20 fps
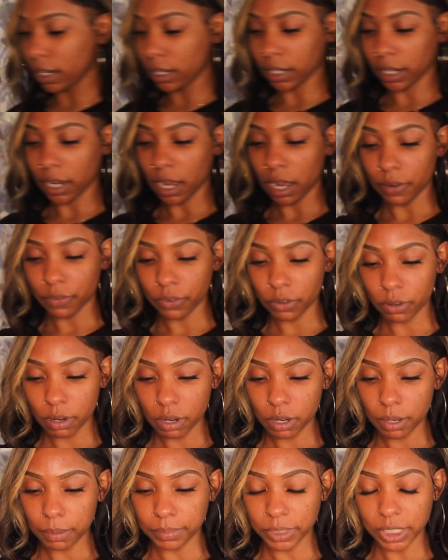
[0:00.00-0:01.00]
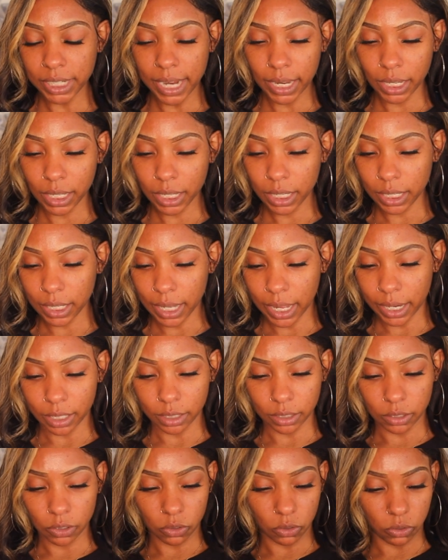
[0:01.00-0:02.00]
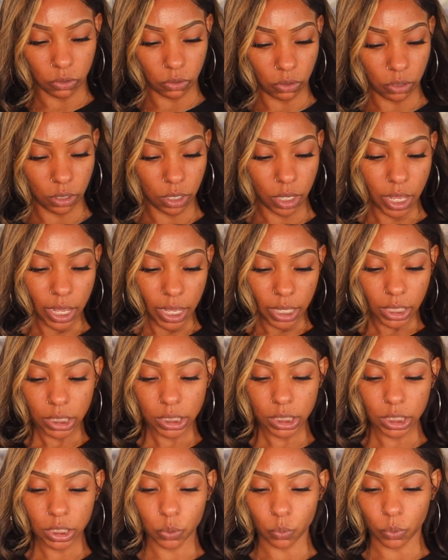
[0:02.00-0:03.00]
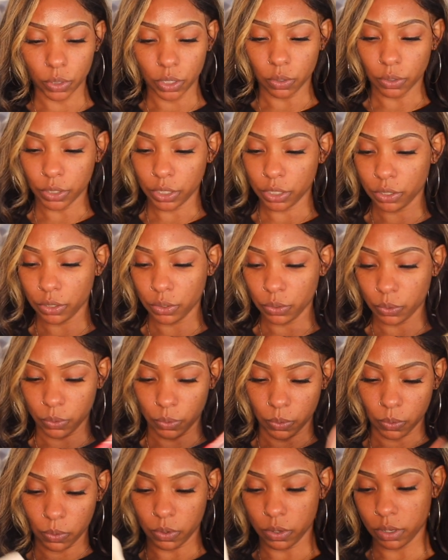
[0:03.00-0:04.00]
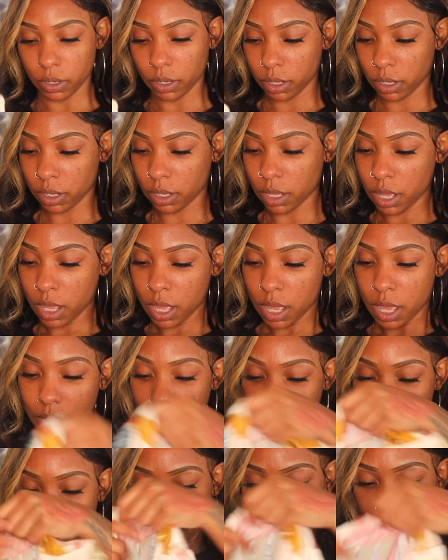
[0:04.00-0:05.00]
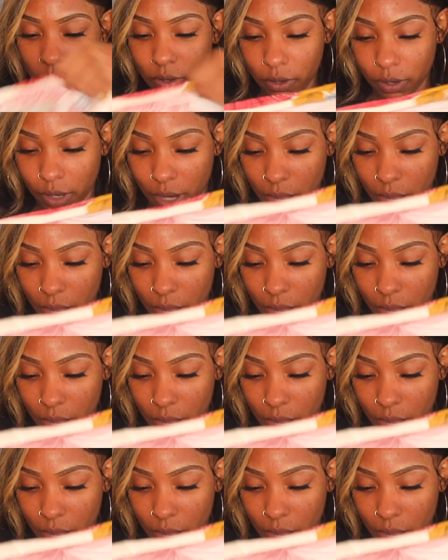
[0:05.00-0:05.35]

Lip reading: a cover-up jacket, like a little, this is real cute. I'm not even gonna